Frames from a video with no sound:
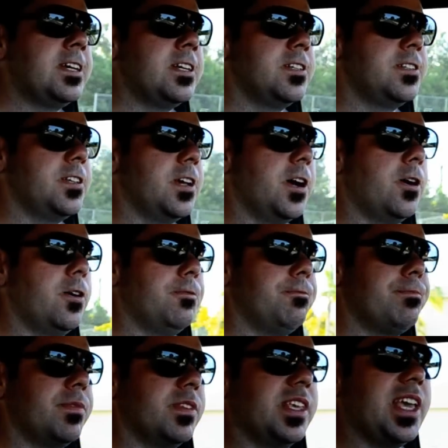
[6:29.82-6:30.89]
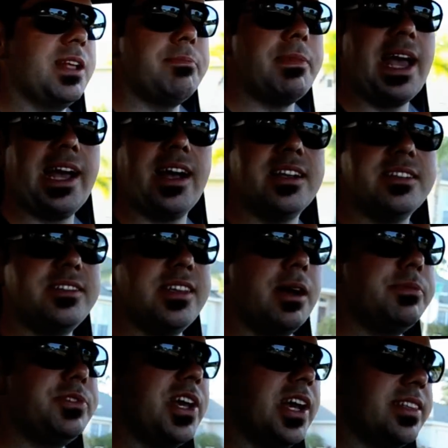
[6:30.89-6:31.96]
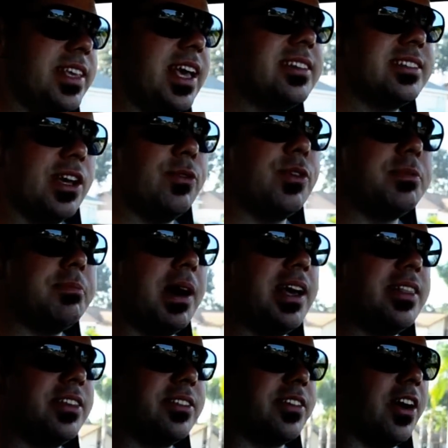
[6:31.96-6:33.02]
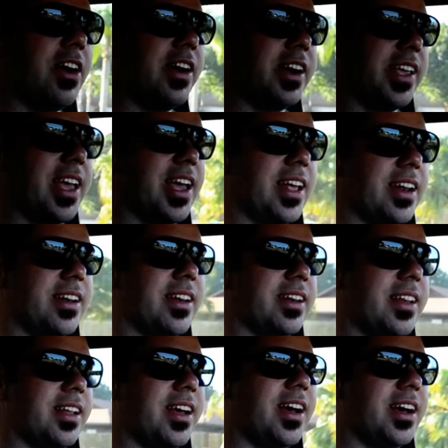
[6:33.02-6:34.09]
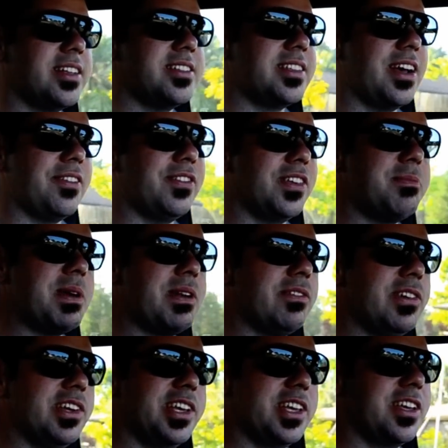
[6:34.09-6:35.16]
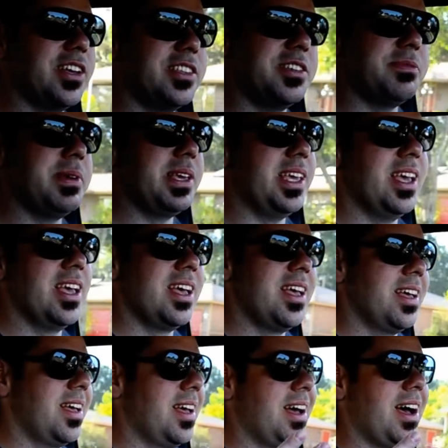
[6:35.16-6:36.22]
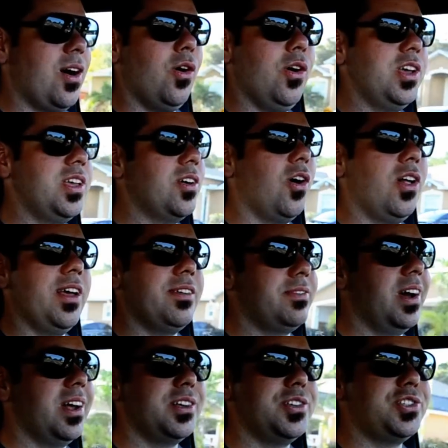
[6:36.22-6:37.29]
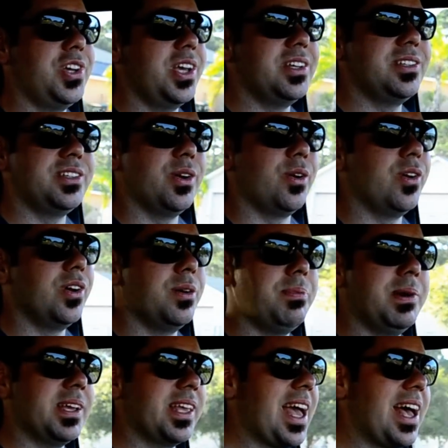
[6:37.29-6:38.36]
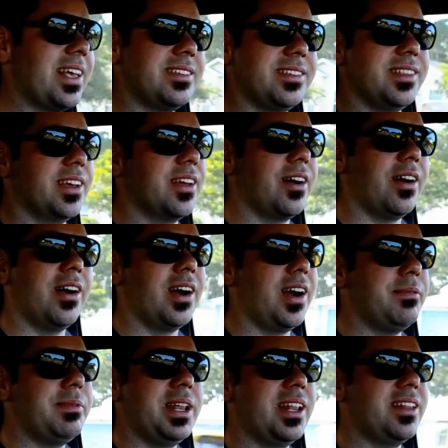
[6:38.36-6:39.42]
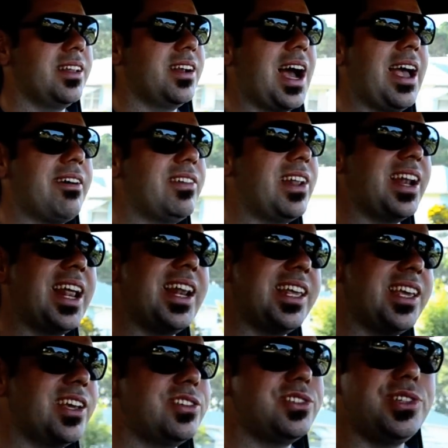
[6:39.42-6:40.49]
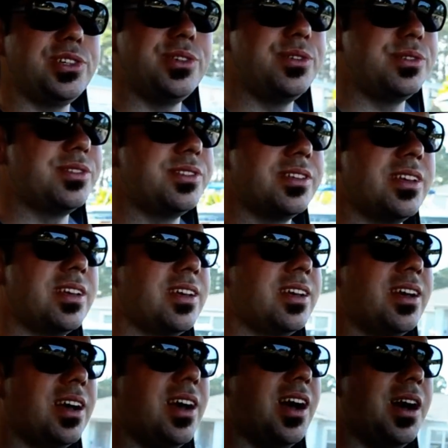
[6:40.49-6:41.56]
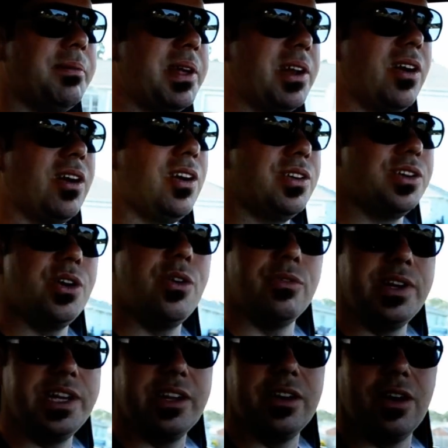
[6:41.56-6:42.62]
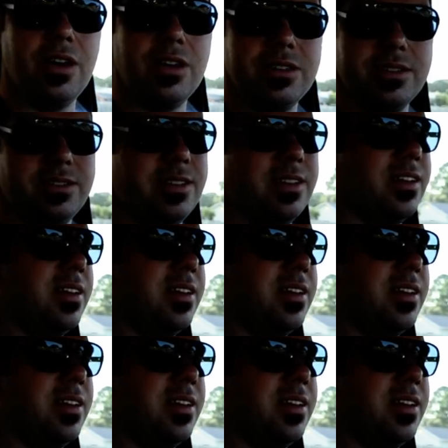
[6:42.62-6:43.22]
So, getting back on subject, yes, I would buy this car again. It's definitely been really good to me. All I've done is change the oil, put gas in the car. I mean, I haven't had any issues at all, no recalls.